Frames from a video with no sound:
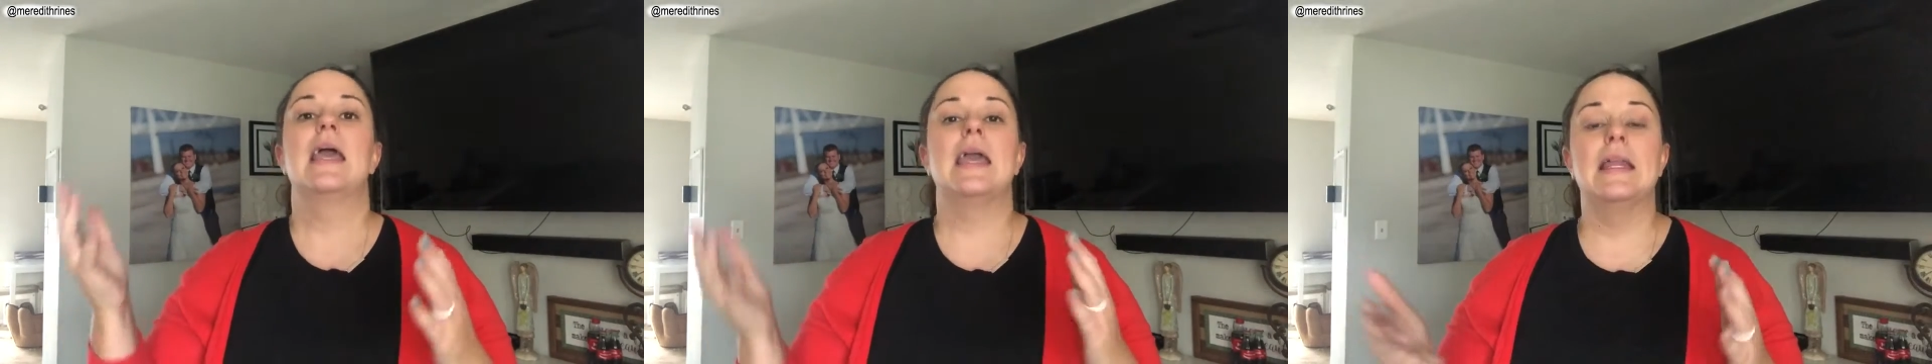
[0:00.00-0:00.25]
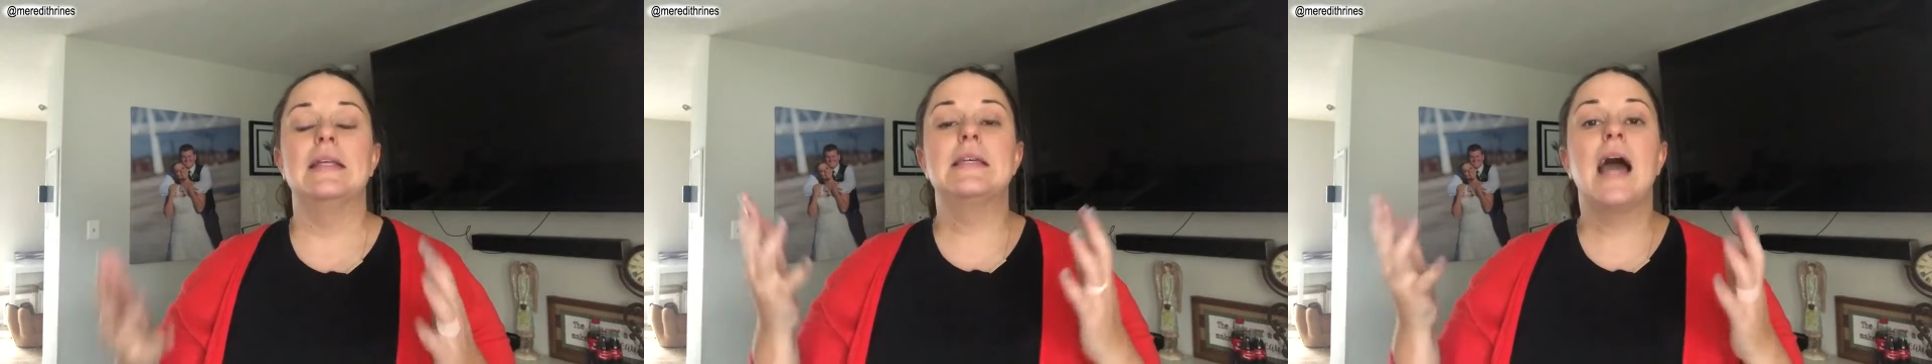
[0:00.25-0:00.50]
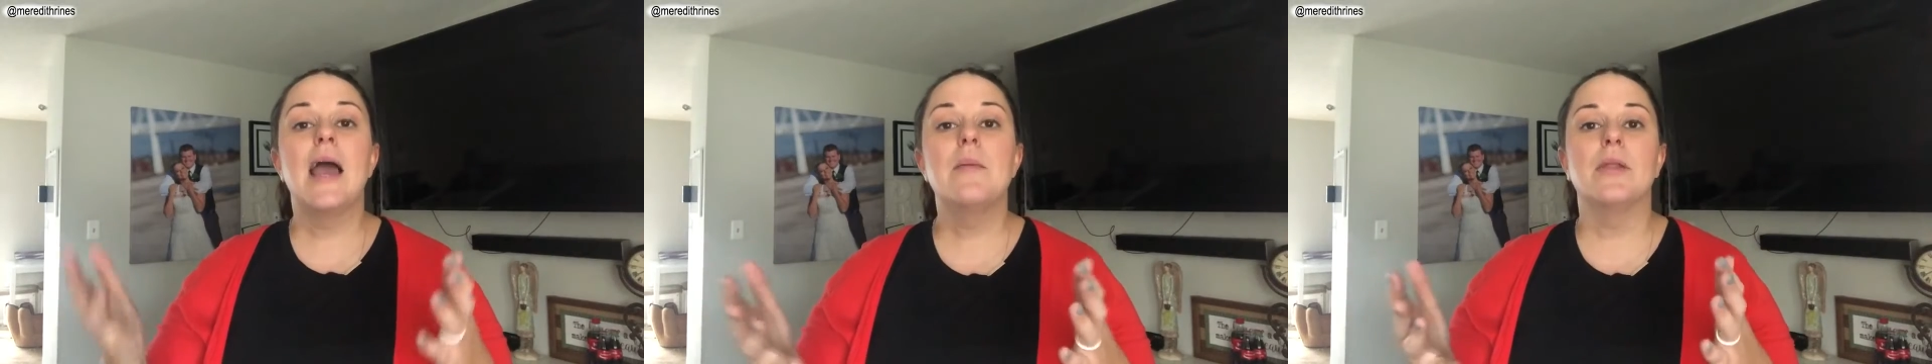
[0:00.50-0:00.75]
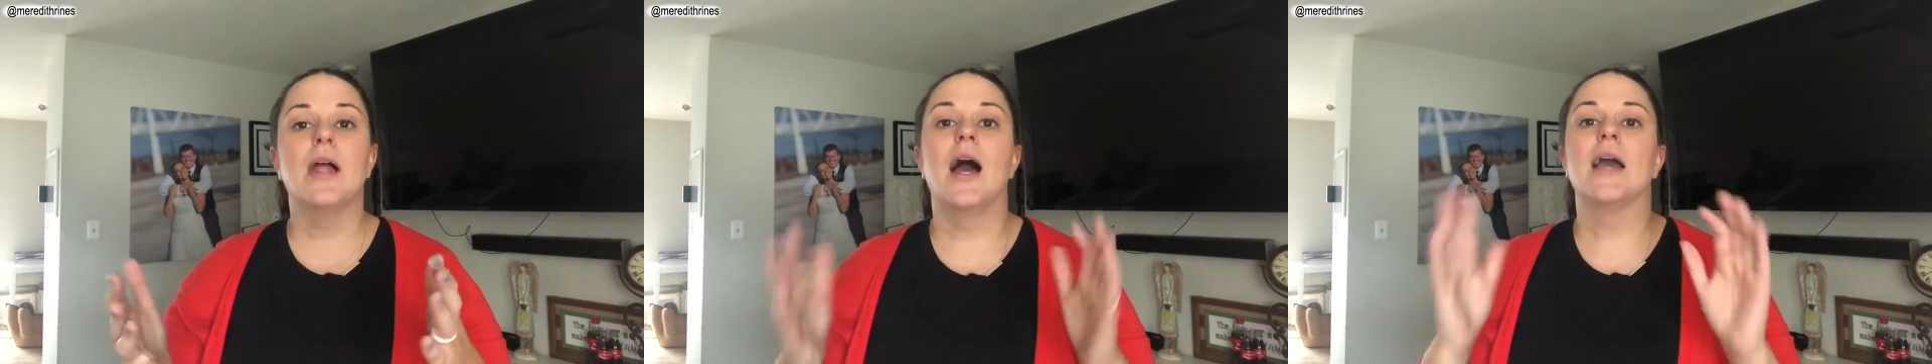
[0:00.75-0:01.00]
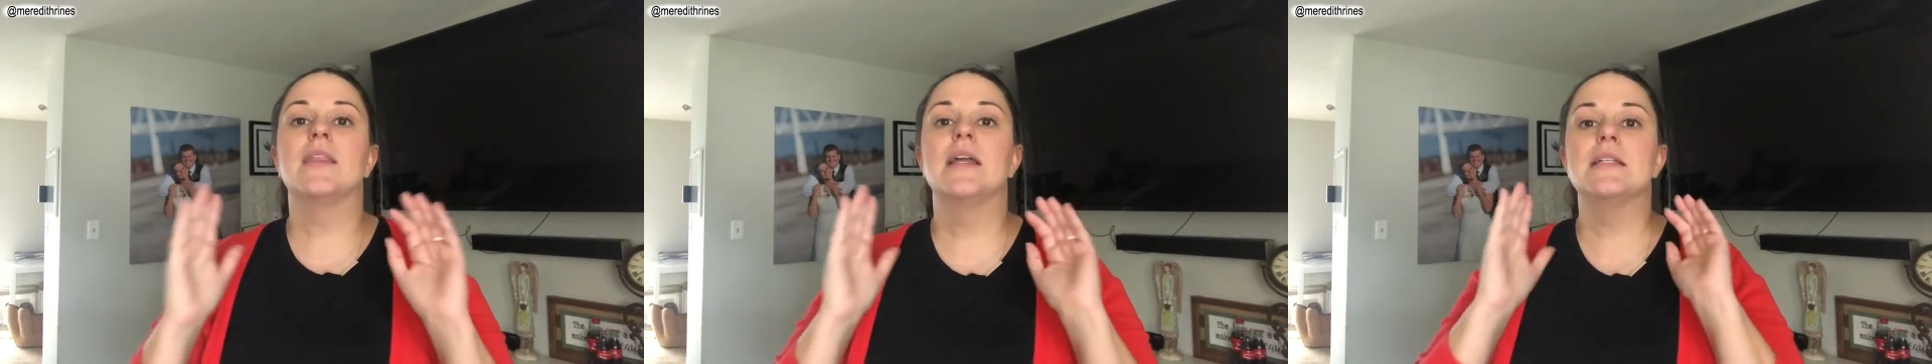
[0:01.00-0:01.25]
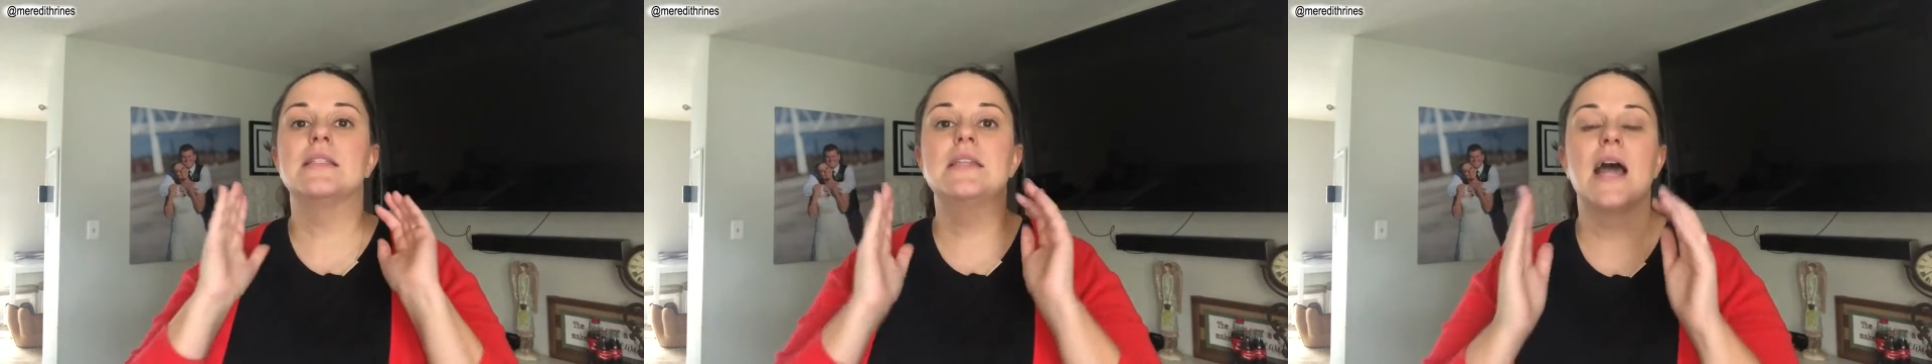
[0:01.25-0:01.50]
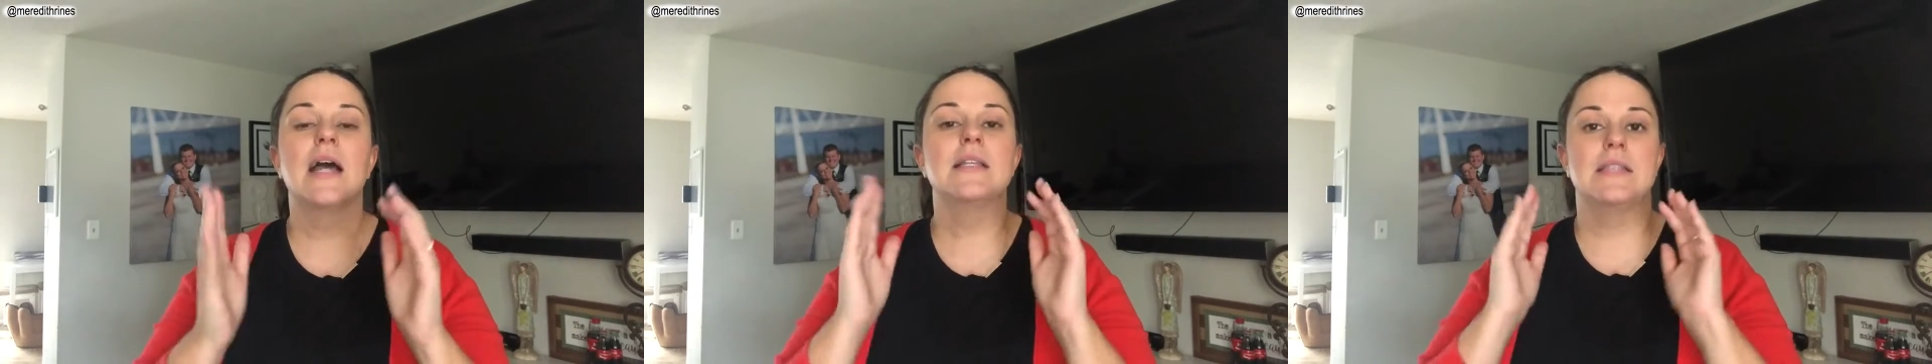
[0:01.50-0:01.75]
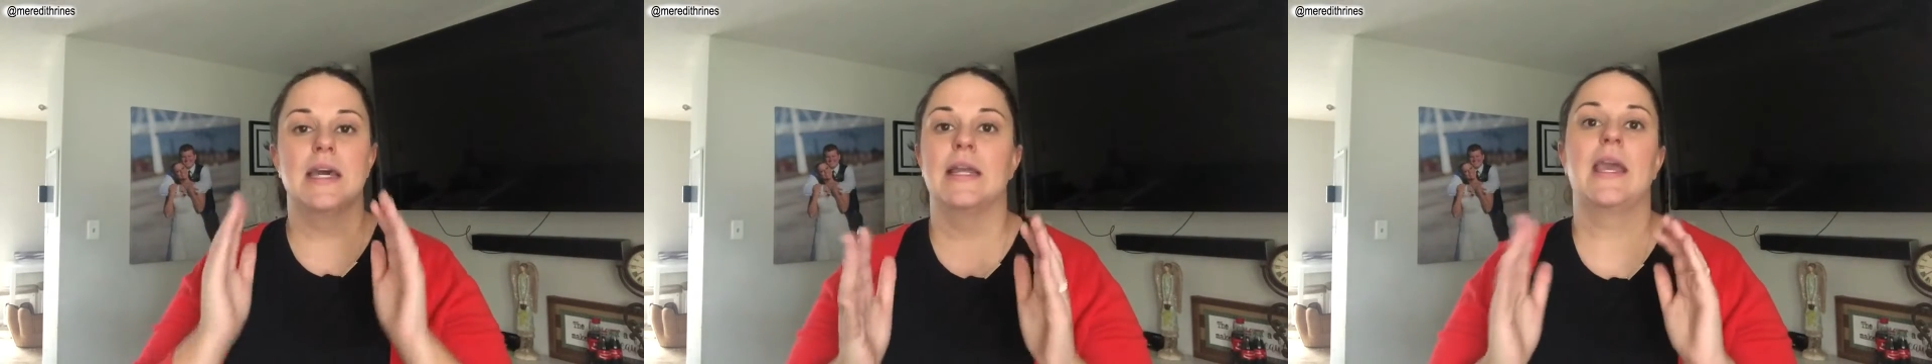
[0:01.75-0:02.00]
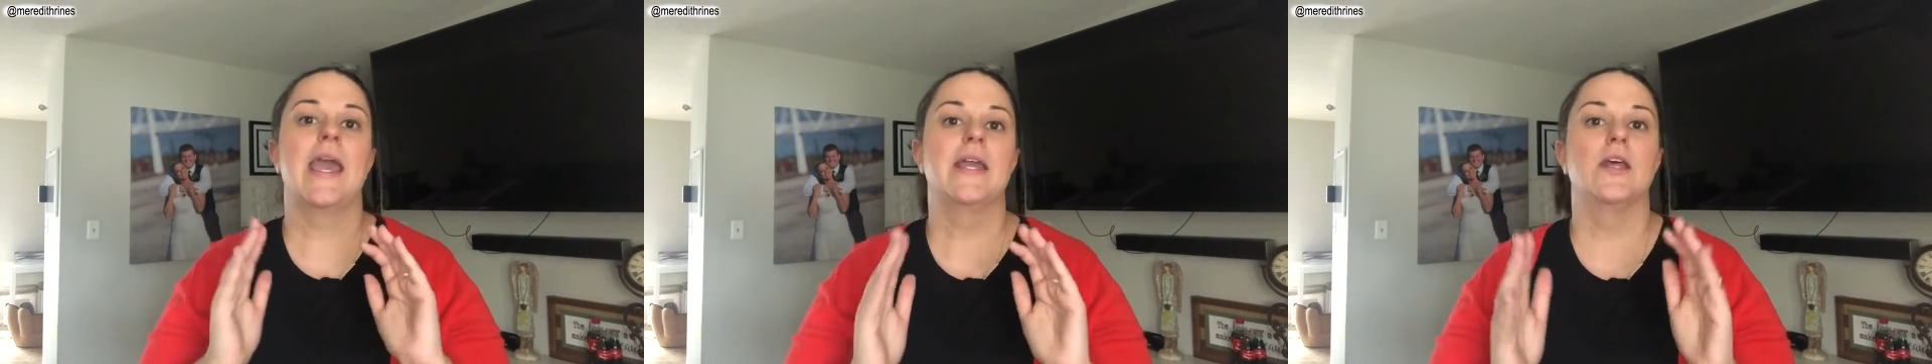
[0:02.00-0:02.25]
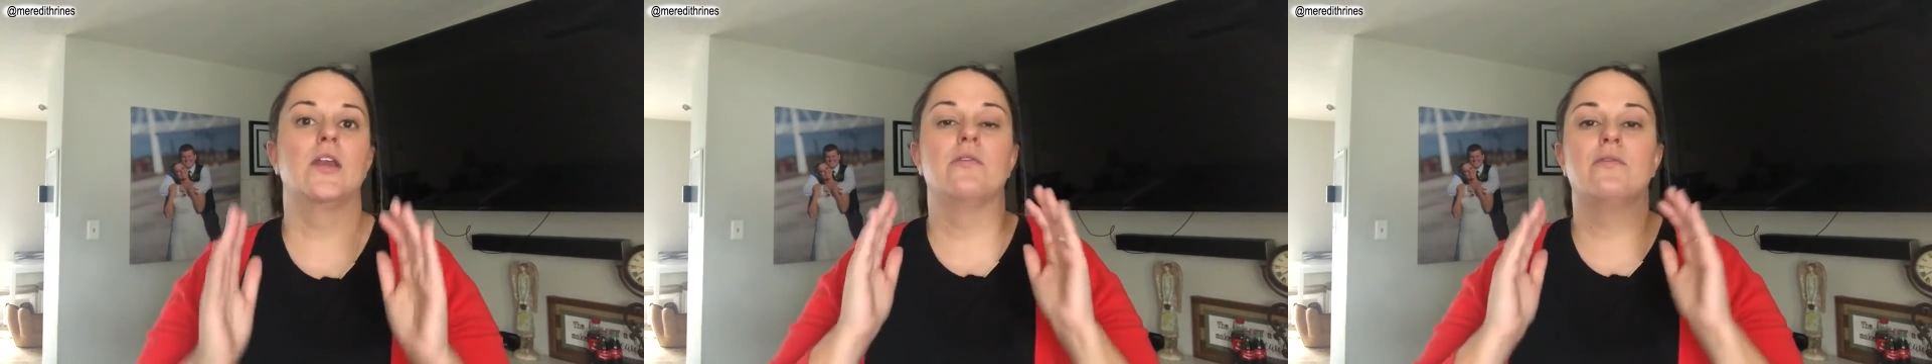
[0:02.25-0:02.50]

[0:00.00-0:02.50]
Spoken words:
and a time block that is not dedicated